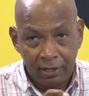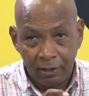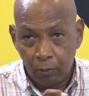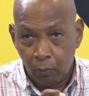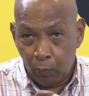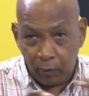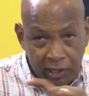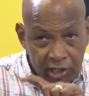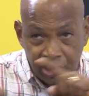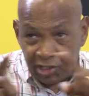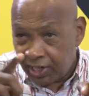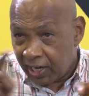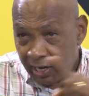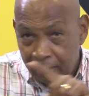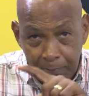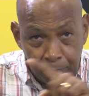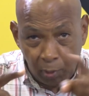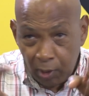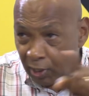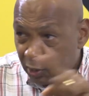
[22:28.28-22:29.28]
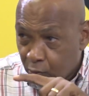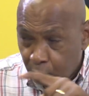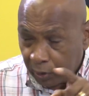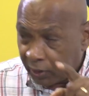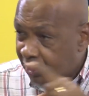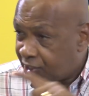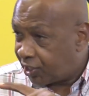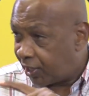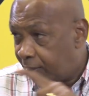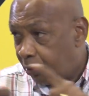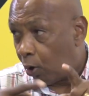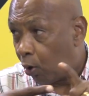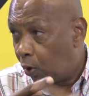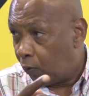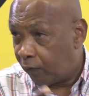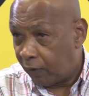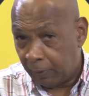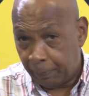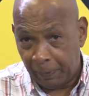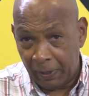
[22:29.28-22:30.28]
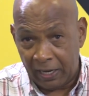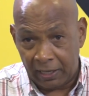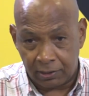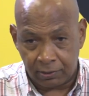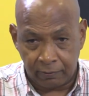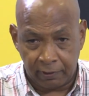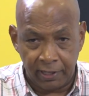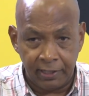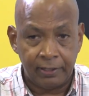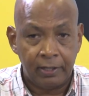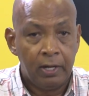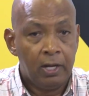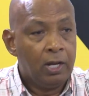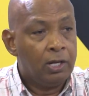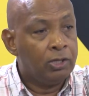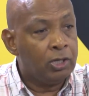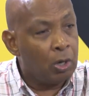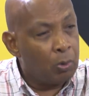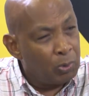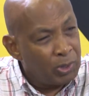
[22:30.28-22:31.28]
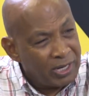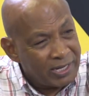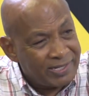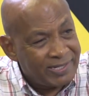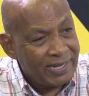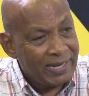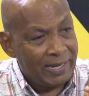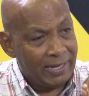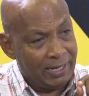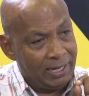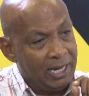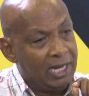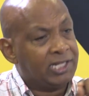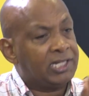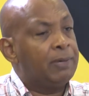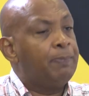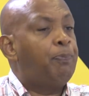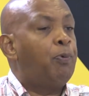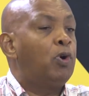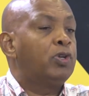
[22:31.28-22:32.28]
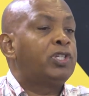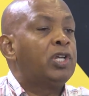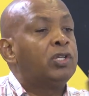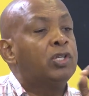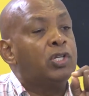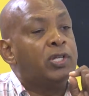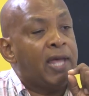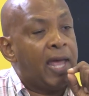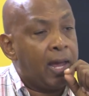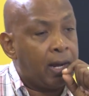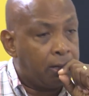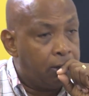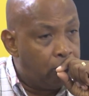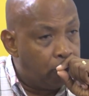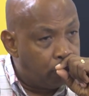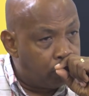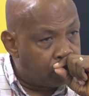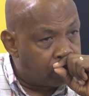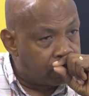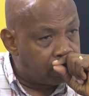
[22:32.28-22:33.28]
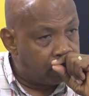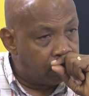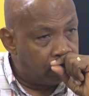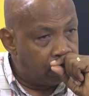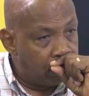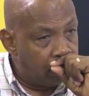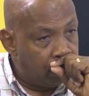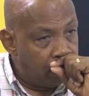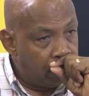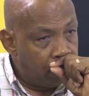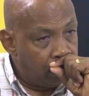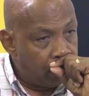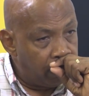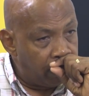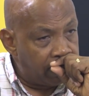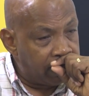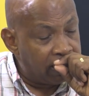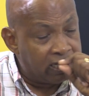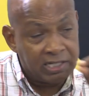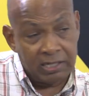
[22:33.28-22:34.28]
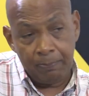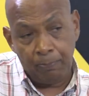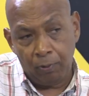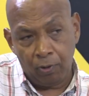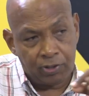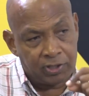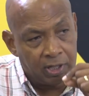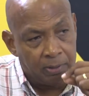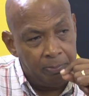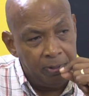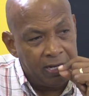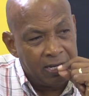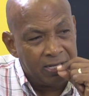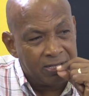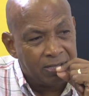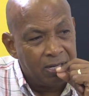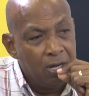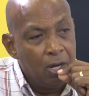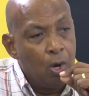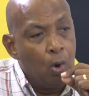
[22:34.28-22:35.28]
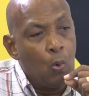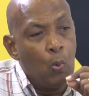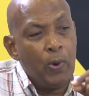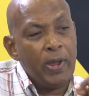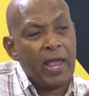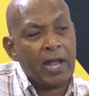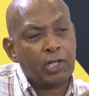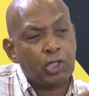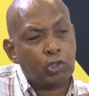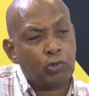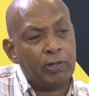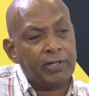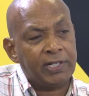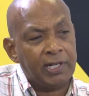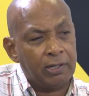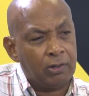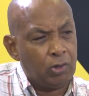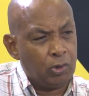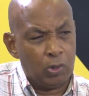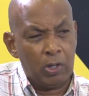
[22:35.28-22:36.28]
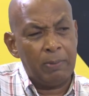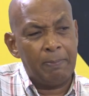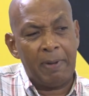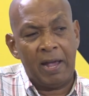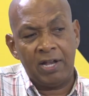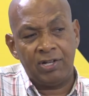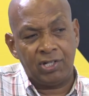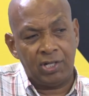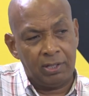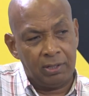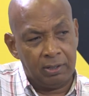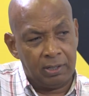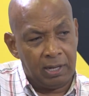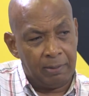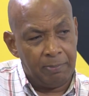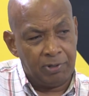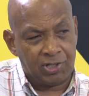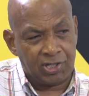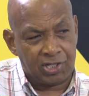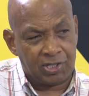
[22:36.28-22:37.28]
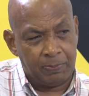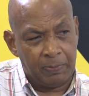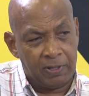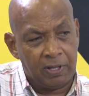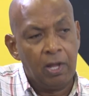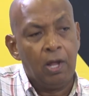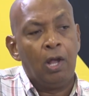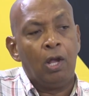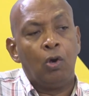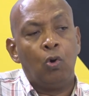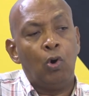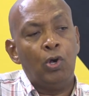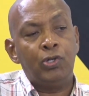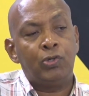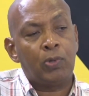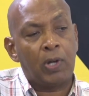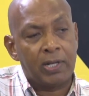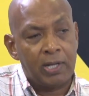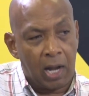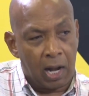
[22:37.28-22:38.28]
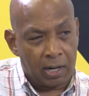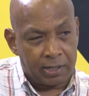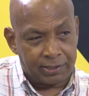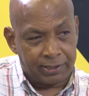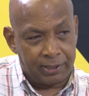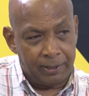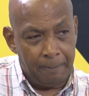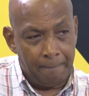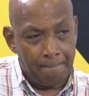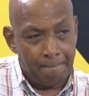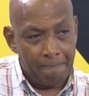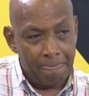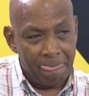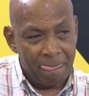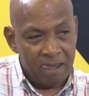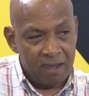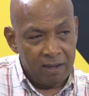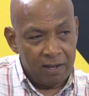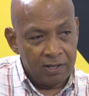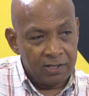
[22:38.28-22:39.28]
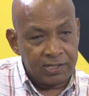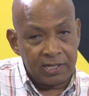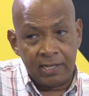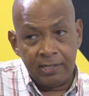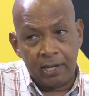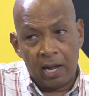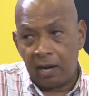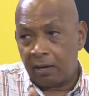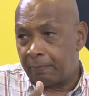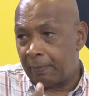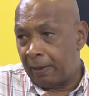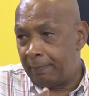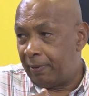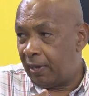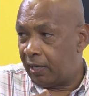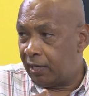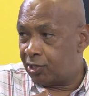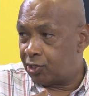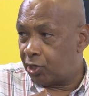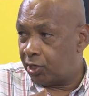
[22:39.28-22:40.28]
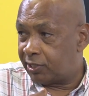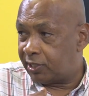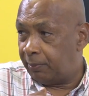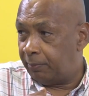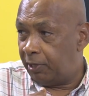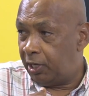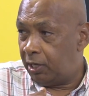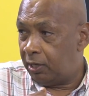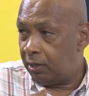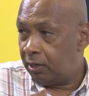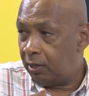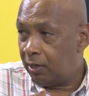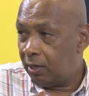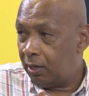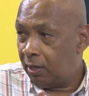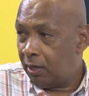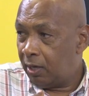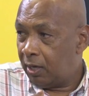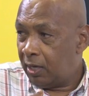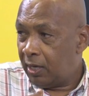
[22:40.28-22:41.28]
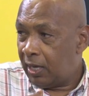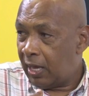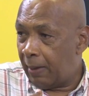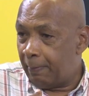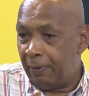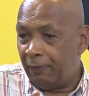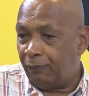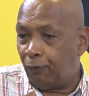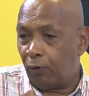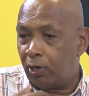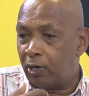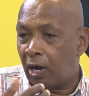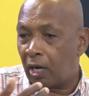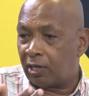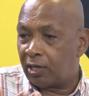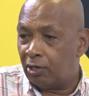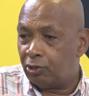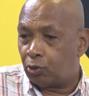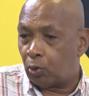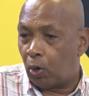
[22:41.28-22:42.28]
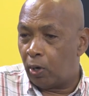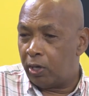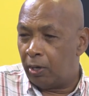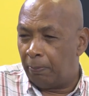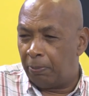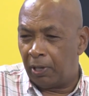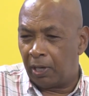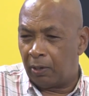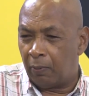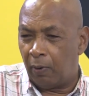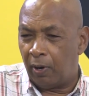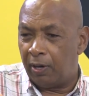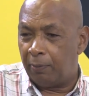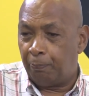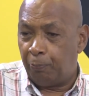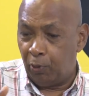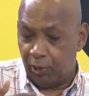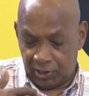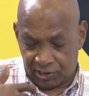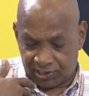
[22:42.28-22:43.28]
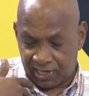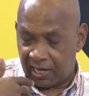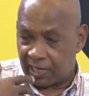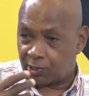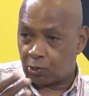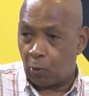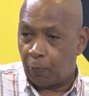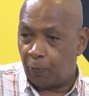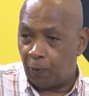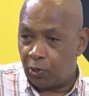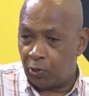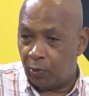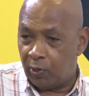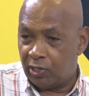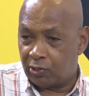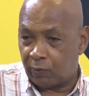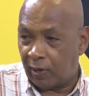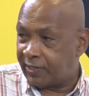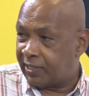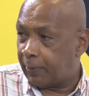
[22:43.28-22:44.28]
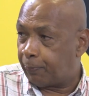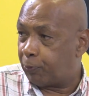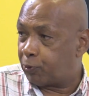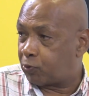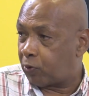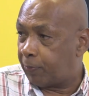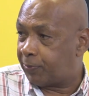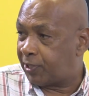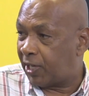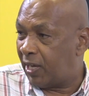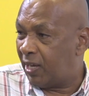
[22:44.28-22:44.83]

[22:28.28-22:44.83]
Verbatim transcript: ricocheting bullets ricocheting all over the place. Right now, the D, it's important to diagnose. Right, it's important because we are treating. Could you imagine, uh, Mr. Mm Smith, going to a doctor, mm -hmm. saying, "Doc, my belly is hurting me." Right and before the doctor draw your blood away, put the stethoscope on you, he's writing a prescription.